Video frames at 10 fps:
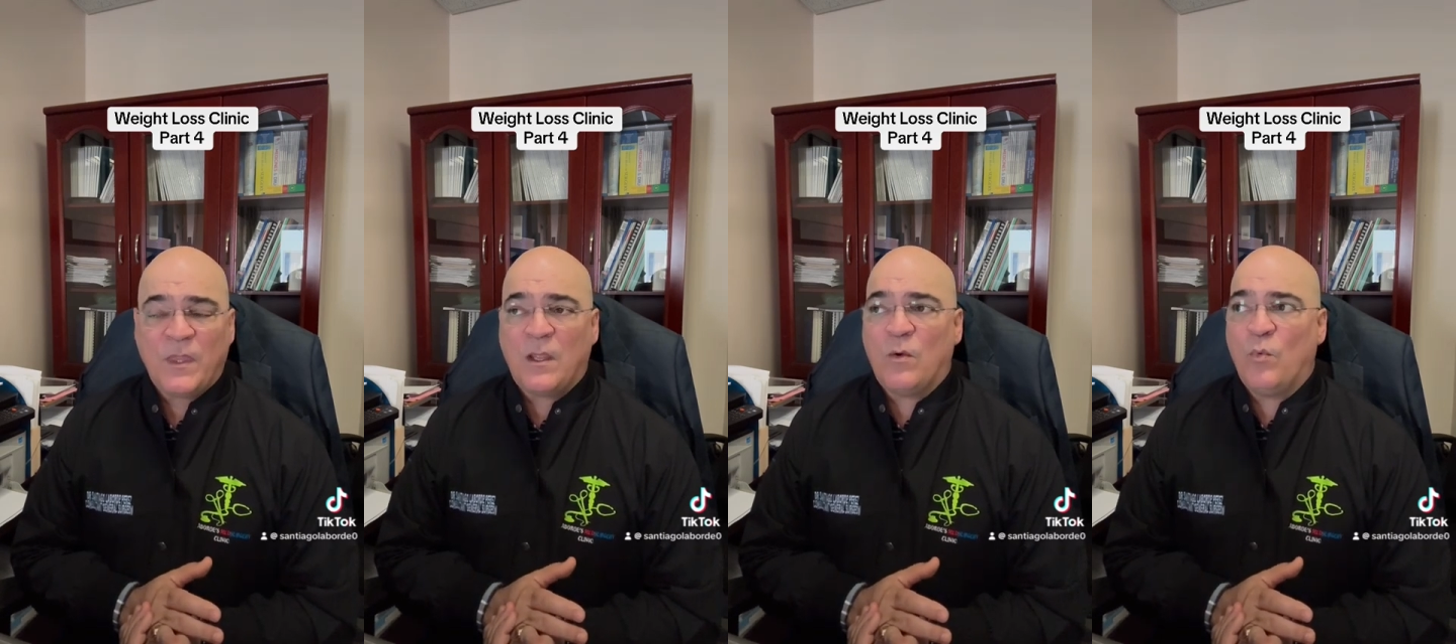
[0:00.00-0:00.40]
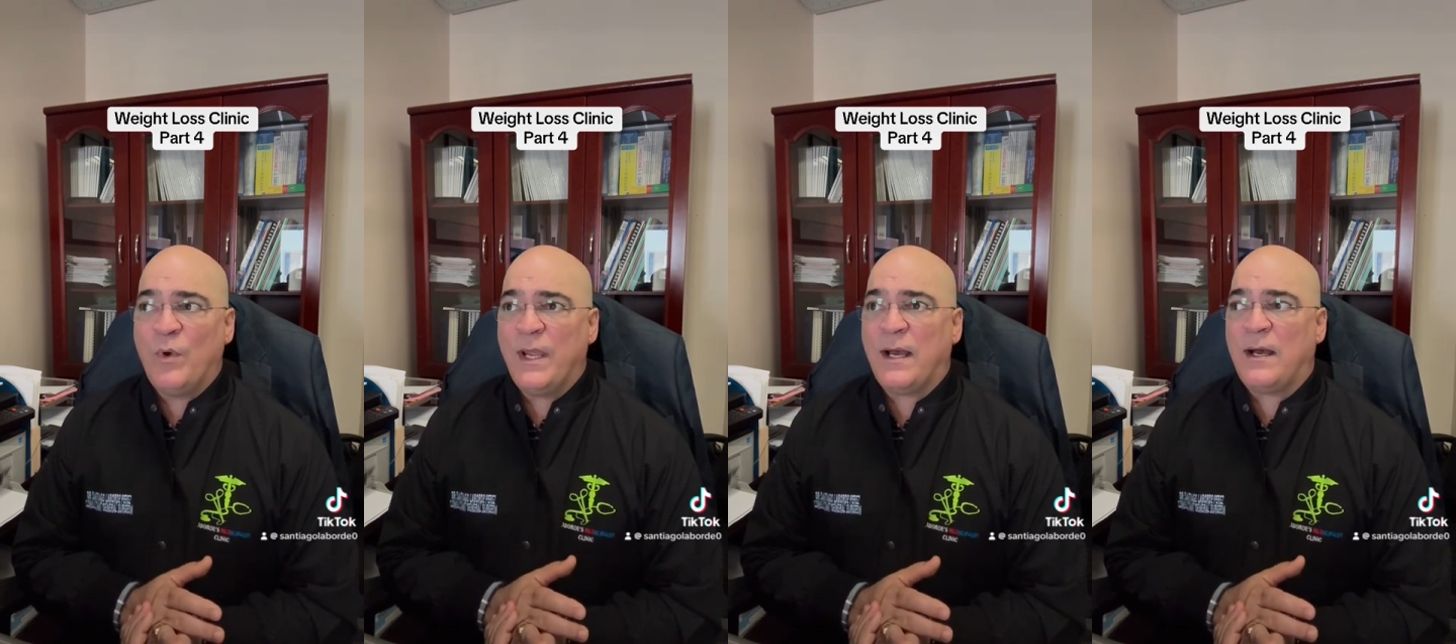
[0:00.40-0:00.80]

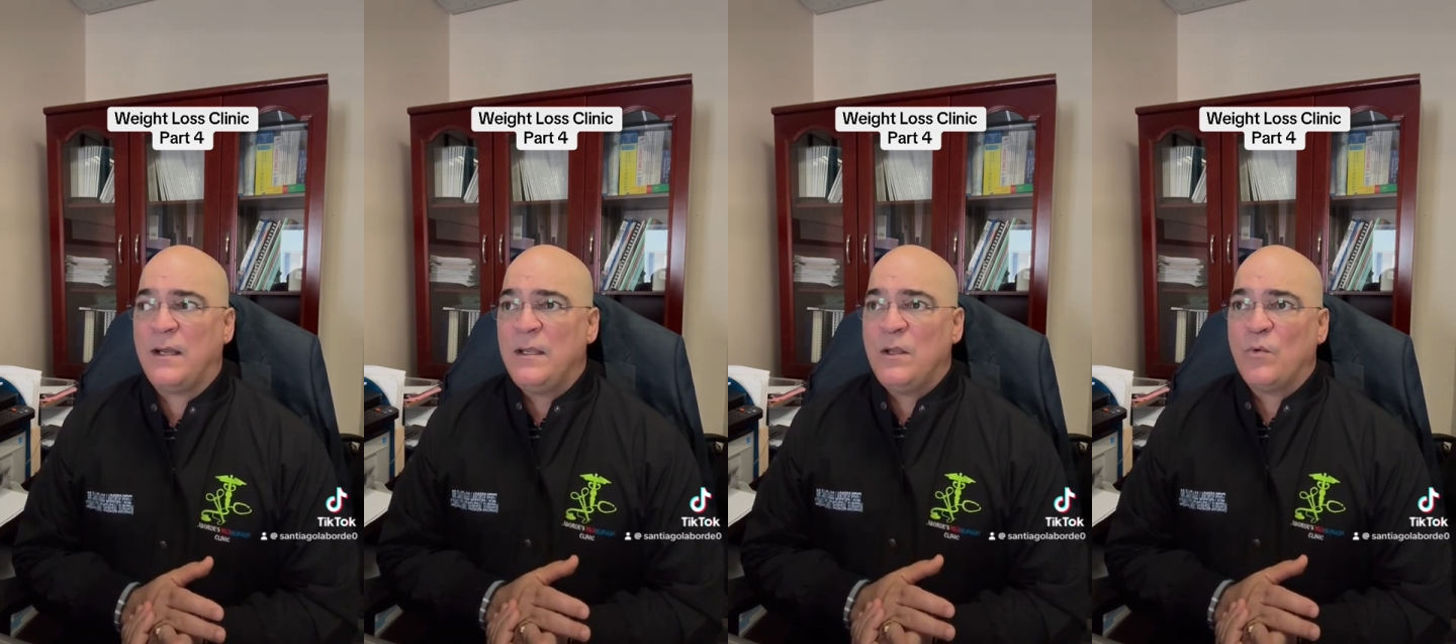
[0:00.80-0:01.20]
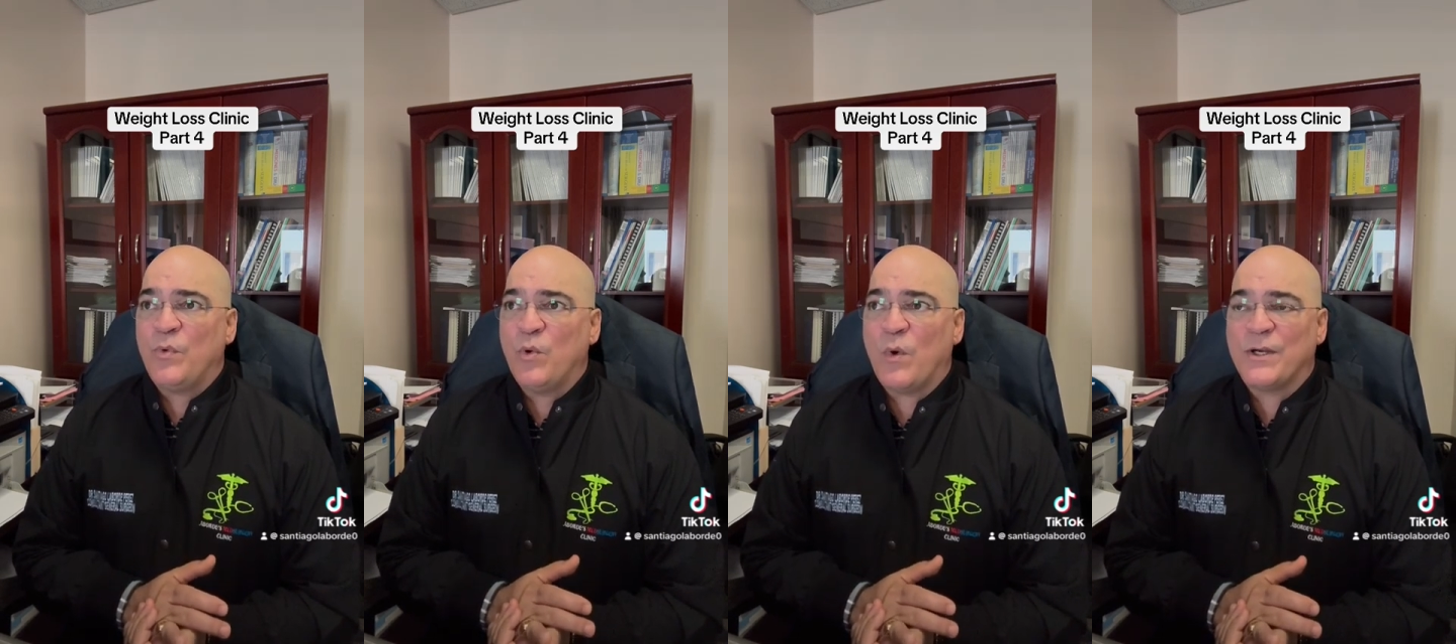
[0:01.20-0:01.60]
where we
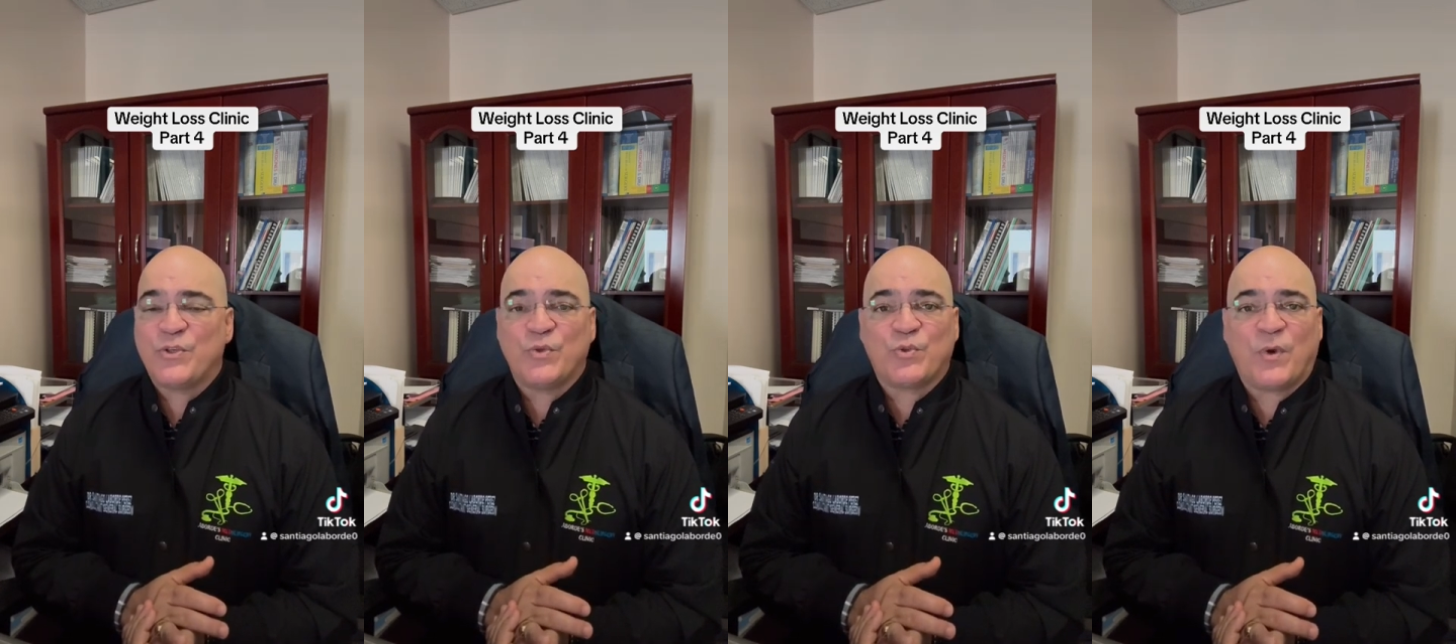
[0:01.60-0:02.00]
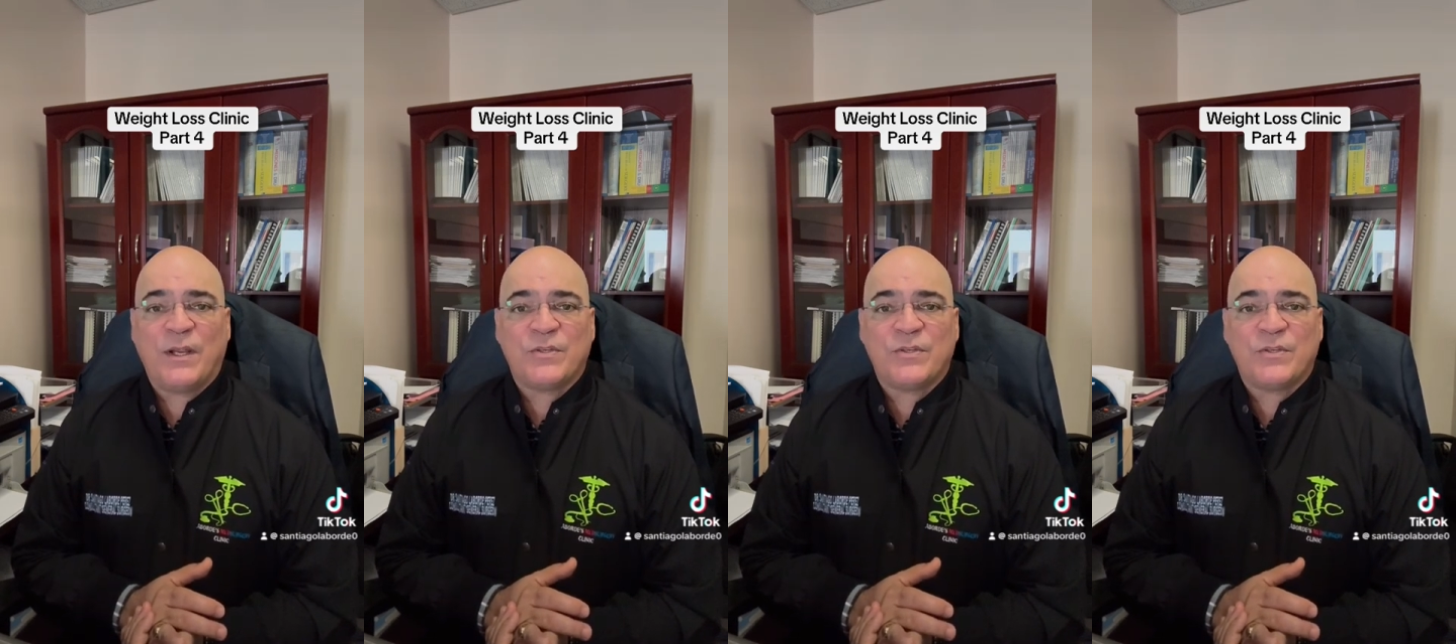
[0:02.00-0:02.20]
want to try